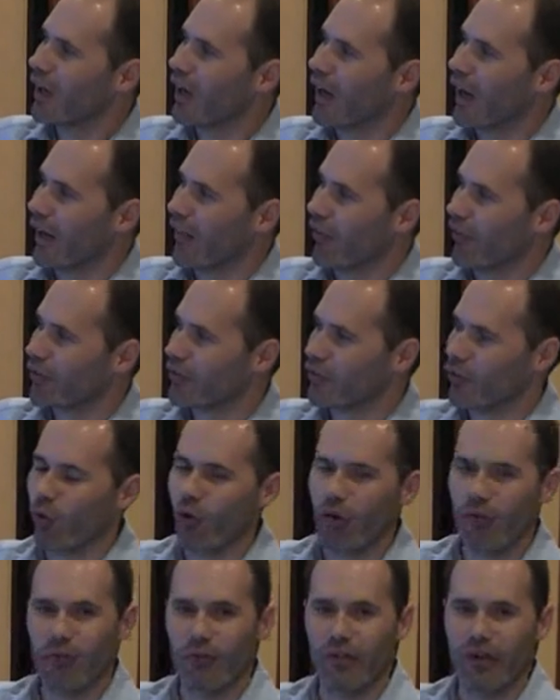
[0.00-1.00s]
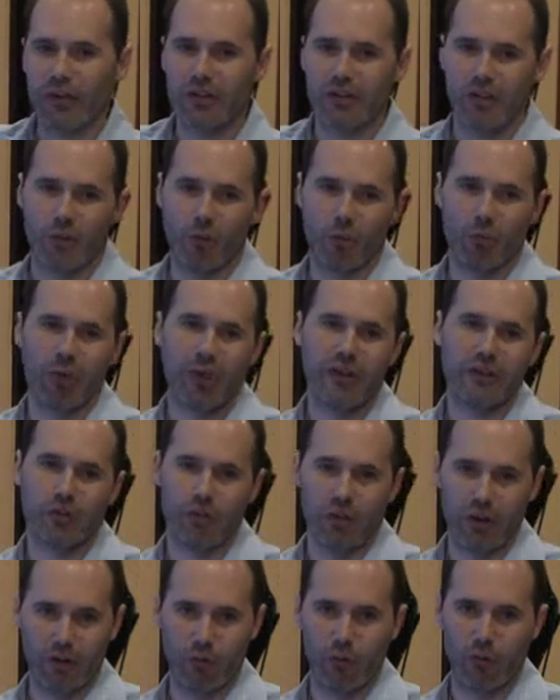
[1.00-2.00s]
And there's no effect on the basal
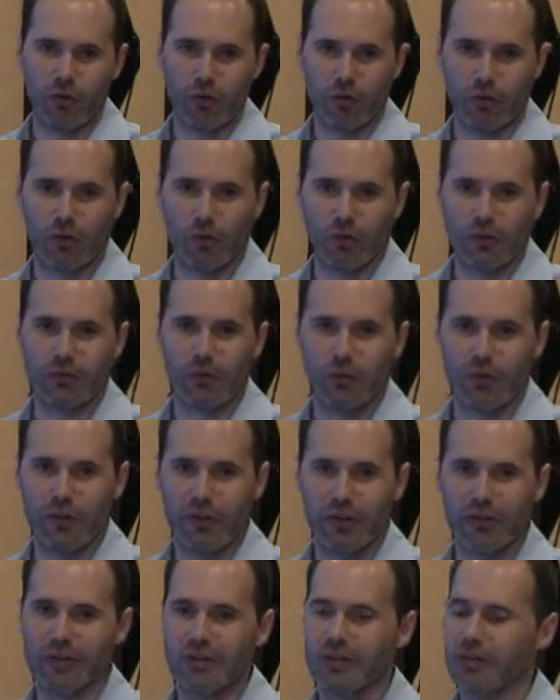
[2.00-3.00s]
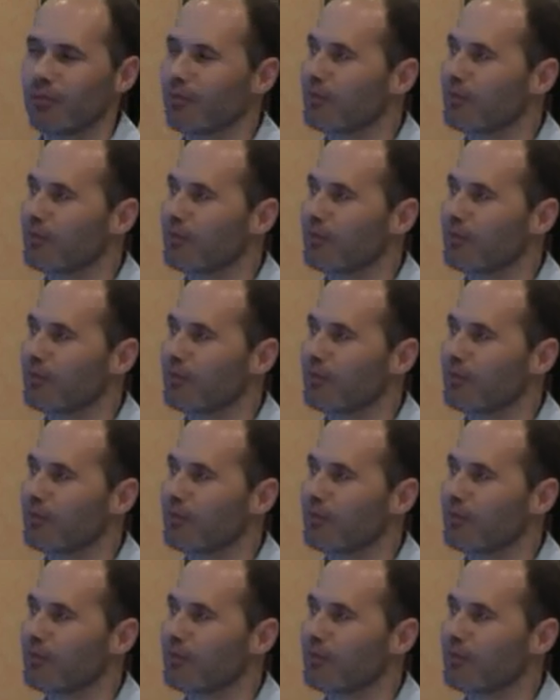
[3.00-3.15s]
level of glucose for this.